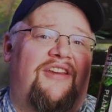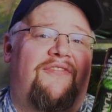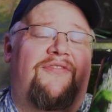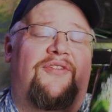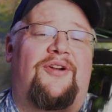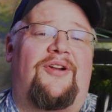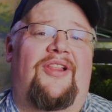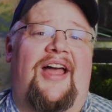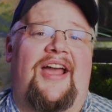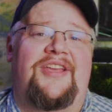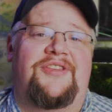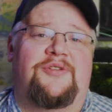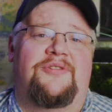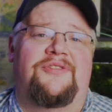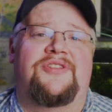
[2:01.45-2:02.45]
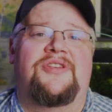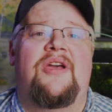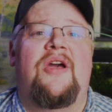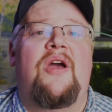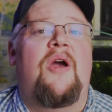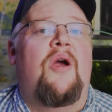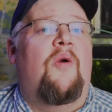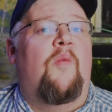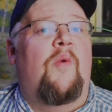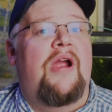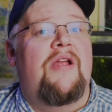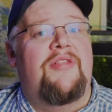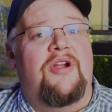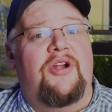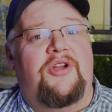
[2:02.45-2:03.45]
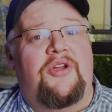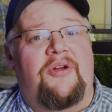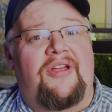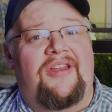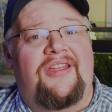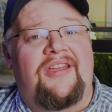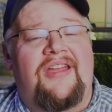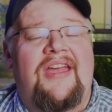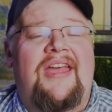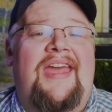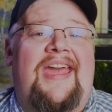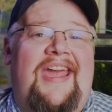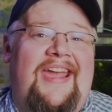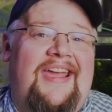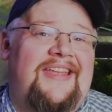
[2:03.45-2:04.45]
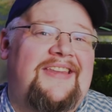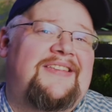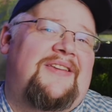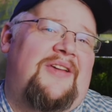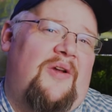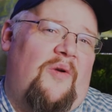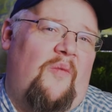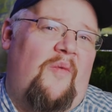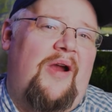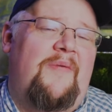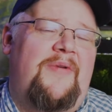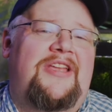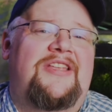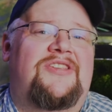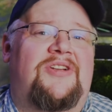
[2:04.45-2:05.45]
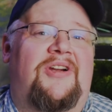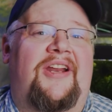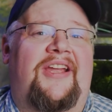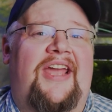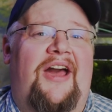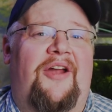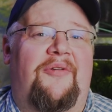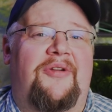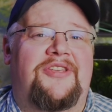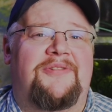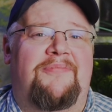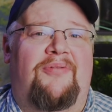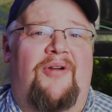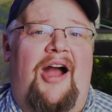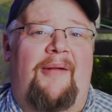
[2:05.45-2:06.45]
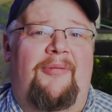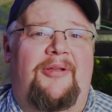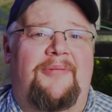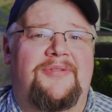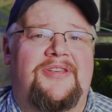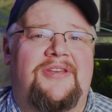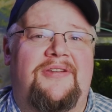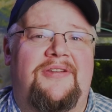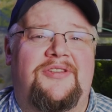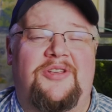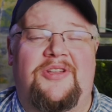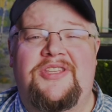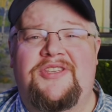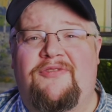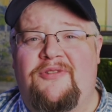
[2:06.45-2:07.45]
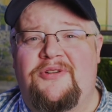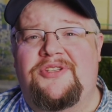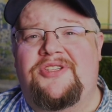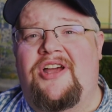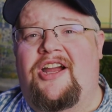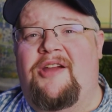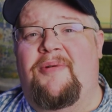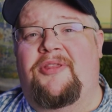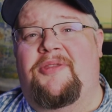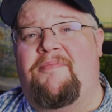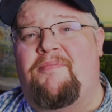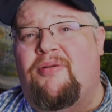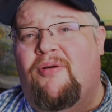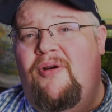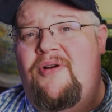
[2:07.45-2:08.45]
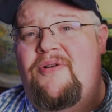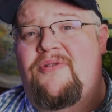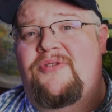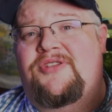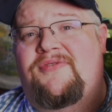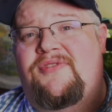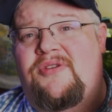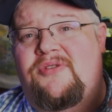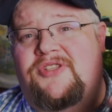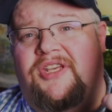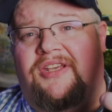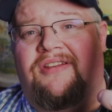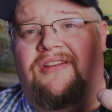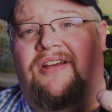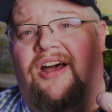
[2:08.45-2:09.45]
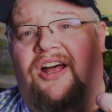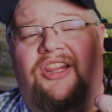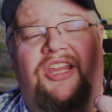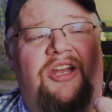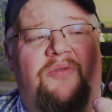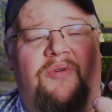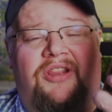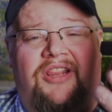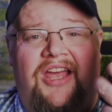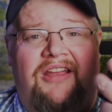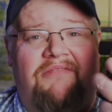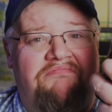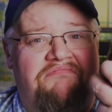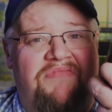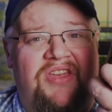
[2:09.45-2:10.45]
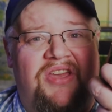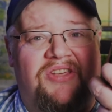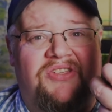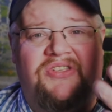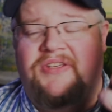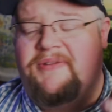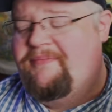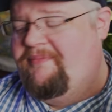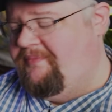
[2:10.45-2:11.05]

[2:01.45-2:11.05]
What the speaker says: of fertilizers, where they're good, and where we can start encountering some problems. So let's first talk about the pros of using a liquid like this.